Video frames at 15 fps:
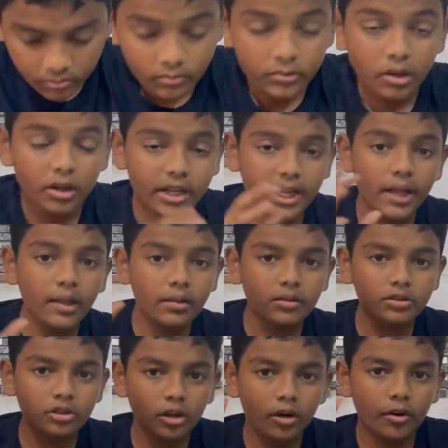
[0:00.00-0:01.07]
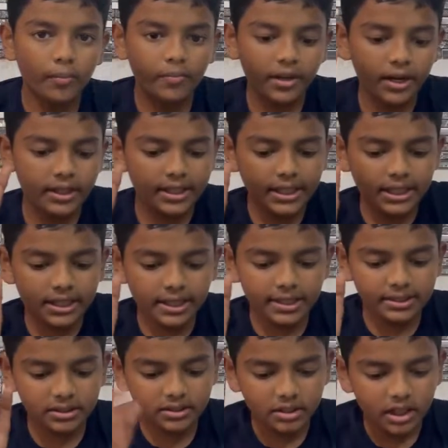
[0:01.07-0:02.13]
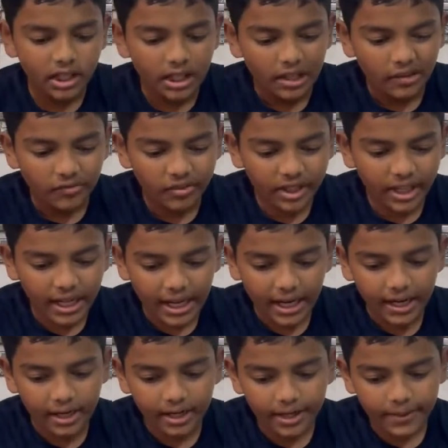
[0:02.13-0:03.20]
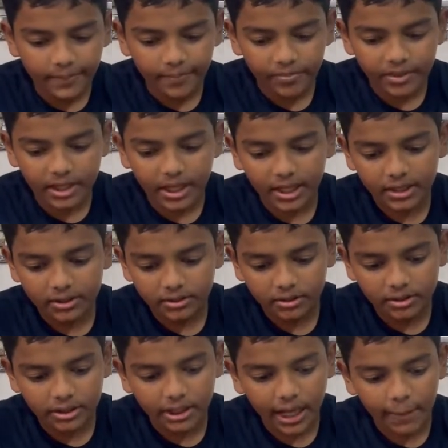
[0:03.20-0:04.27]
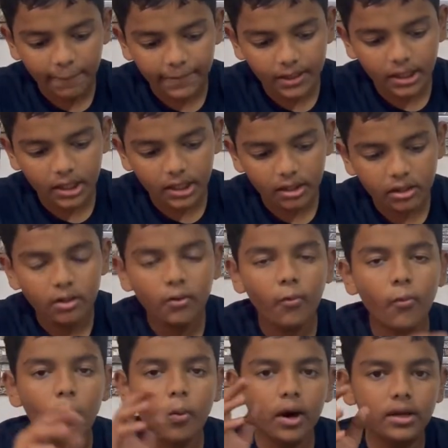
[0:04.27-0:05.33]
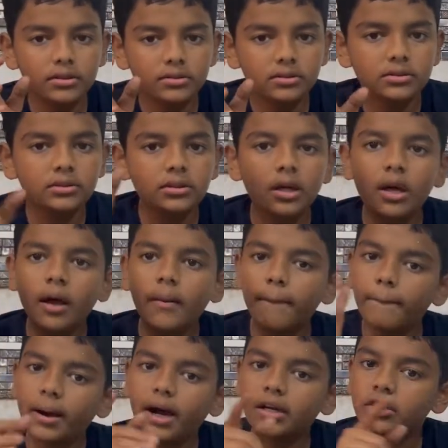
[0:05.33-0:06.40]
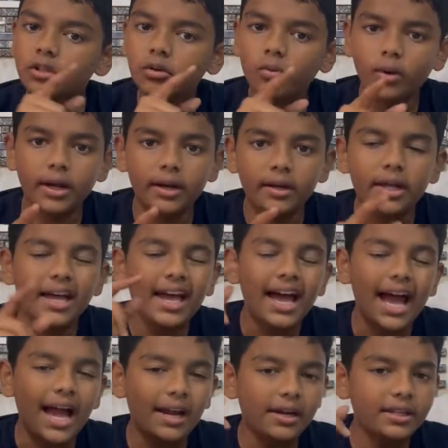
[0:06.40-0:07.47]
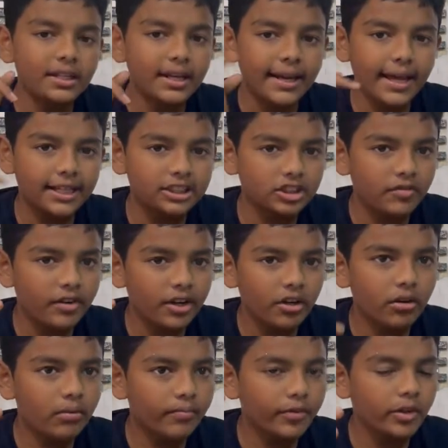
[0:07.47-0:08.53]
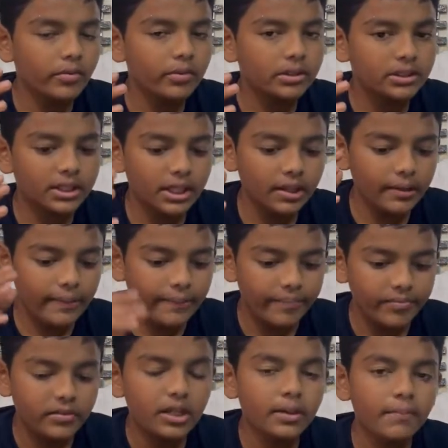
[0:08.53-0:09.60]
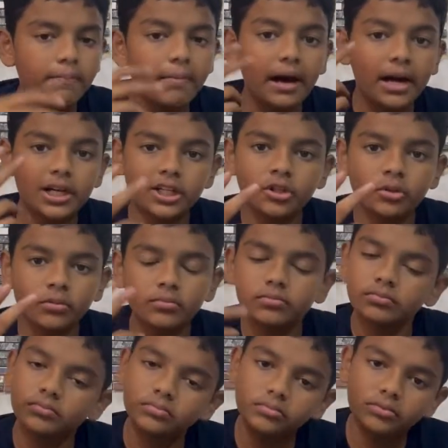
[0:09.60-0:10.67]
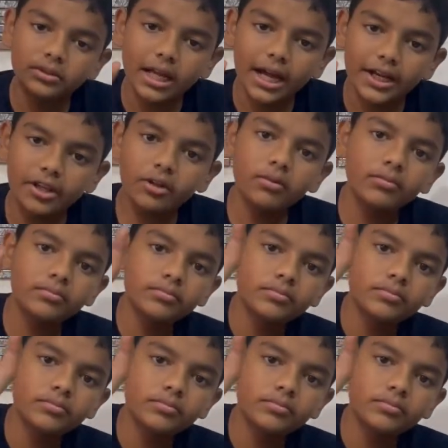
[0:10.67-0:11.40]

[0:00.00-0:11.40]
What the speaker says: Okay, so till this we end the chapter 1's part 1, and in the next video you will see the part 2. Thank you.